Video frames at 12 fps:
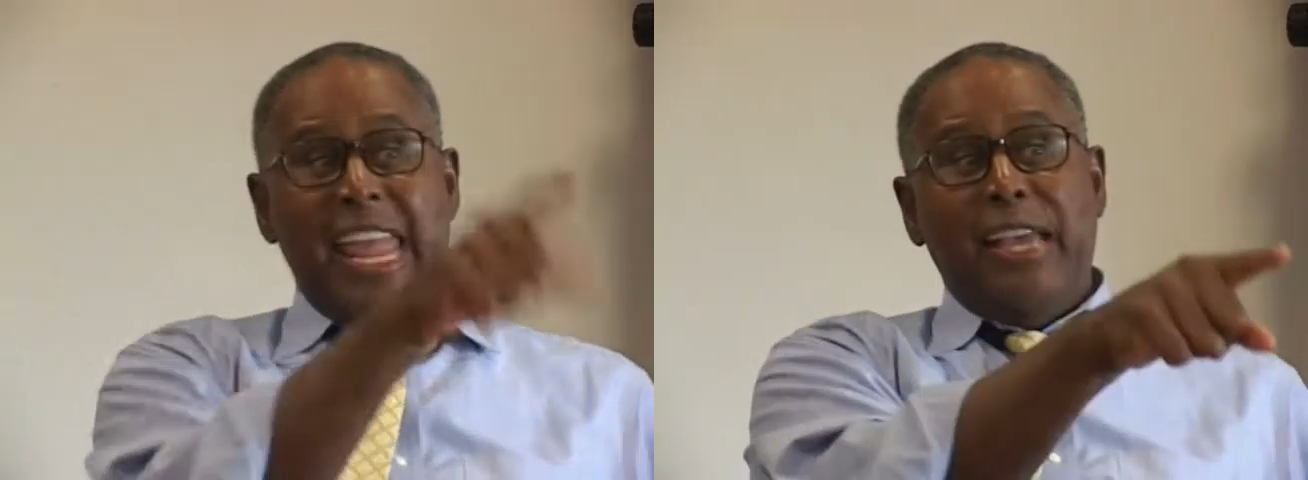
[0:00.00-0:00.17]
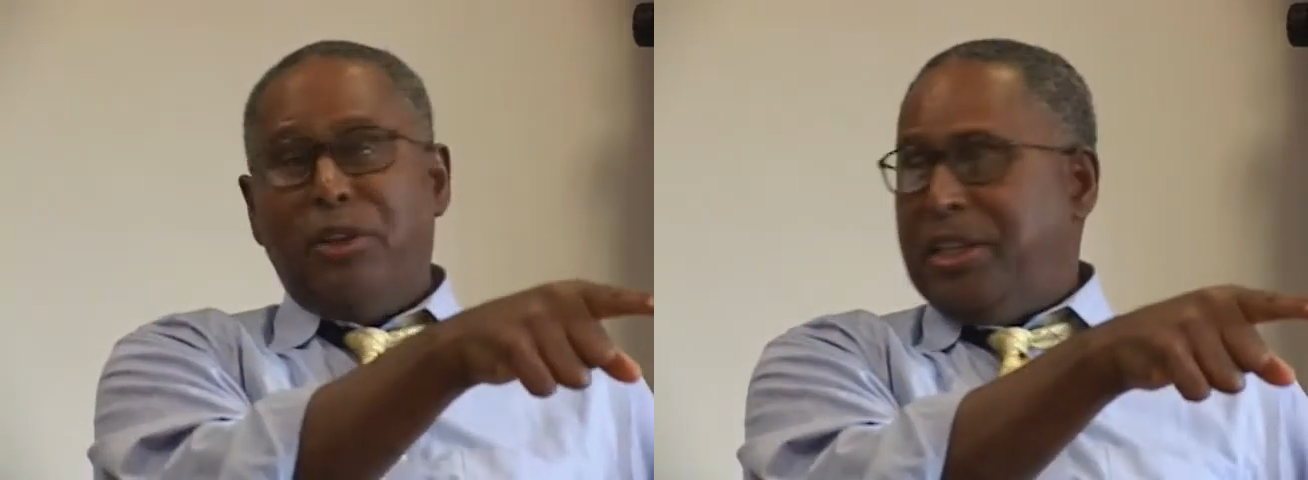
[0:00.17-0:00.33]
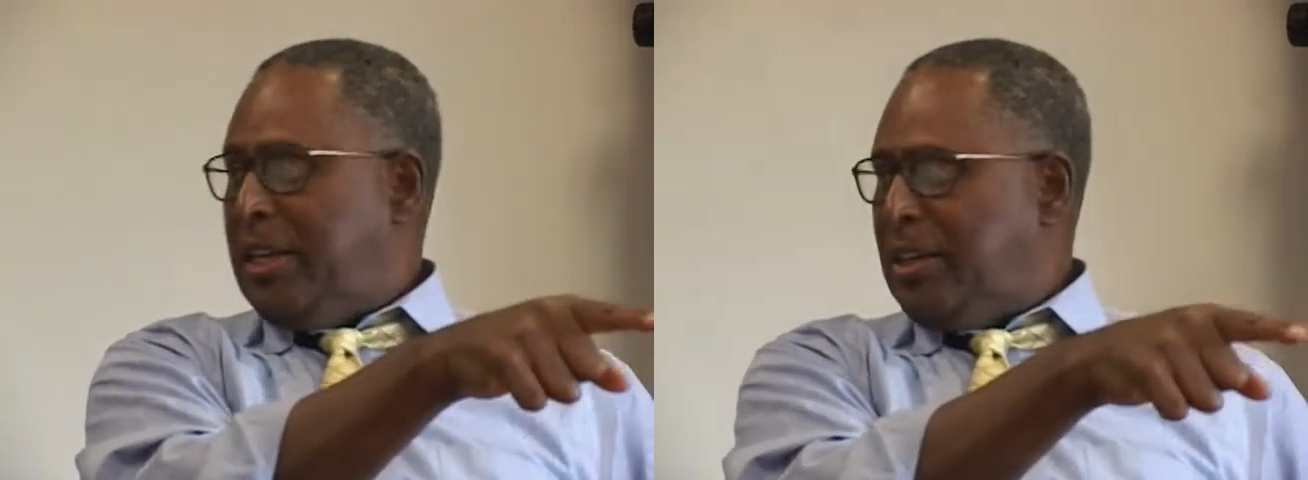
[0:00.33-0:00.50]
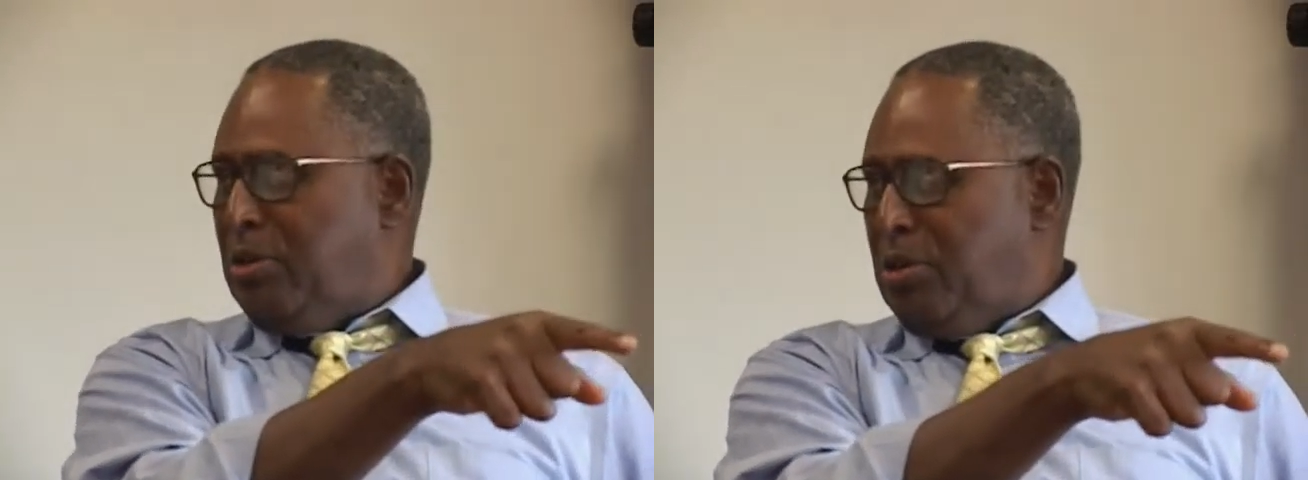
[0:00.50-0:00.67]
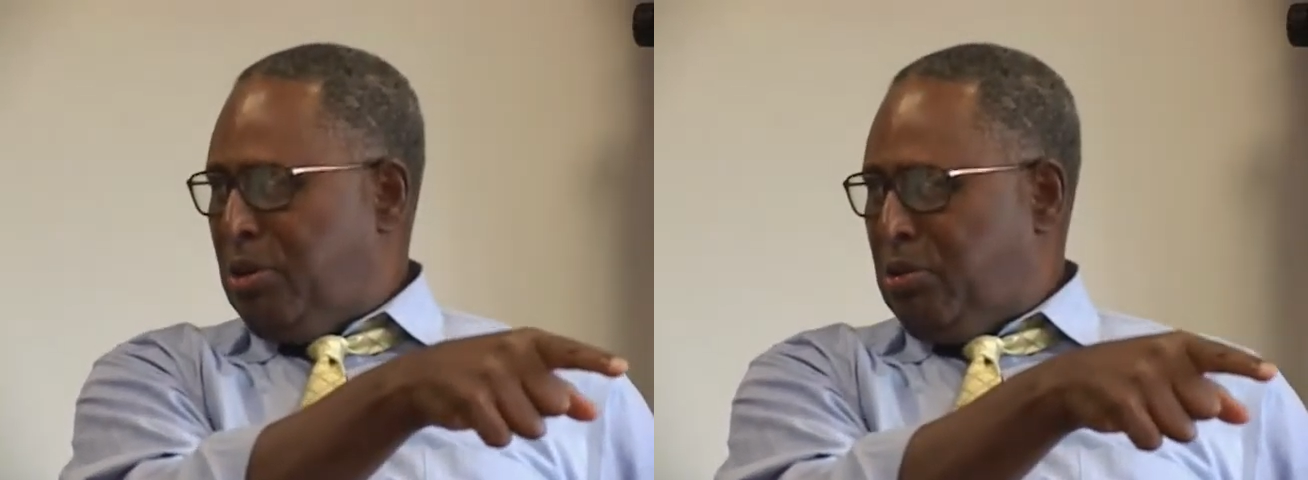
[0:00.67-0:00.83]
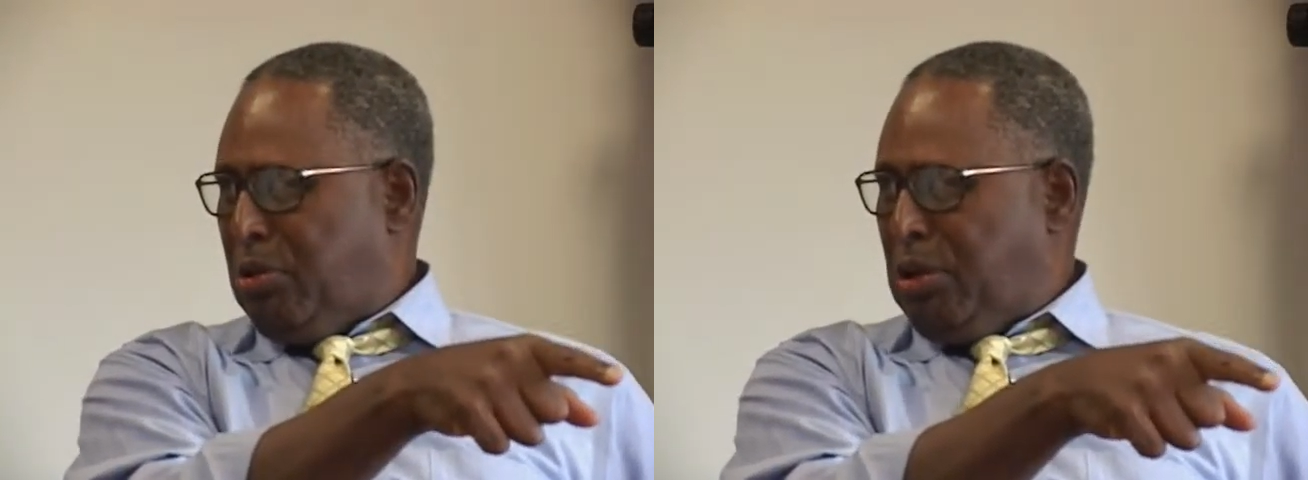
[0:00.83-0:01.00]
nailed it
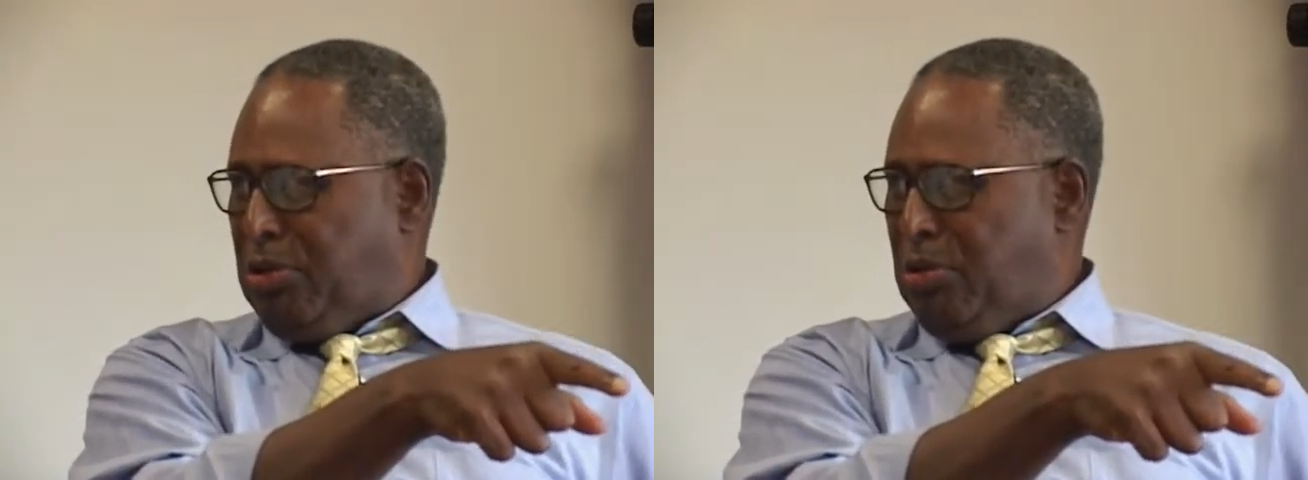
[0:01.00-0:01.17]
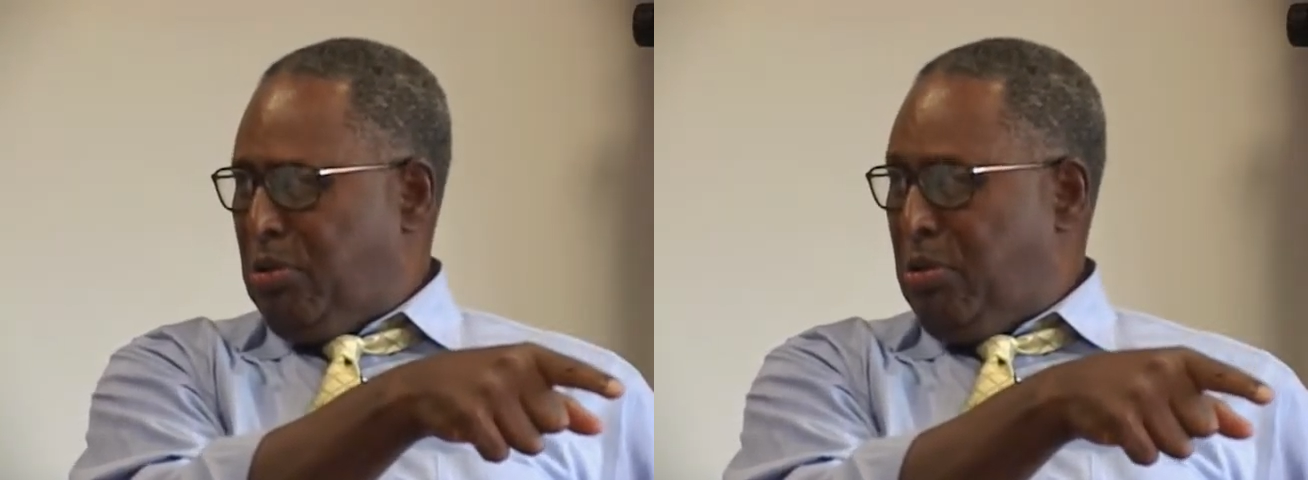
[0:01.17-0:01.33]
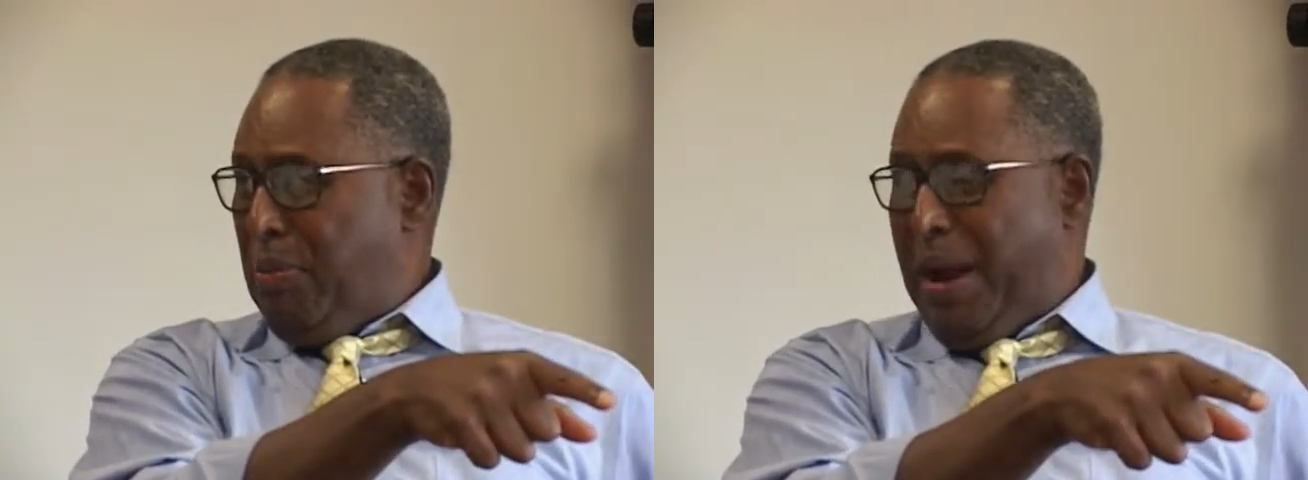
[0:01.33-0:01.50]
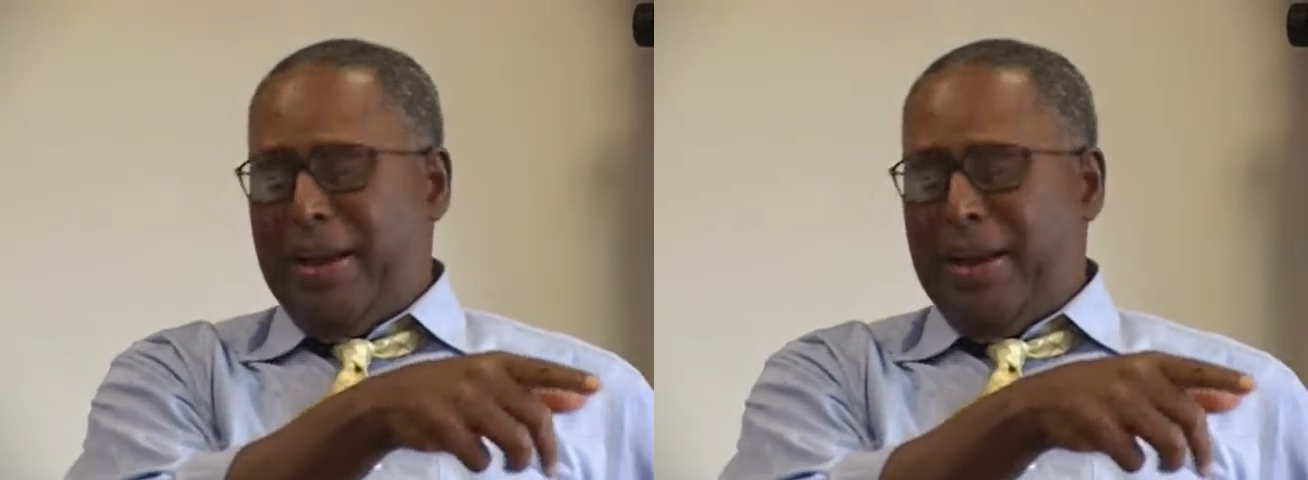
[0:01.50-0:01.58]
going across the room.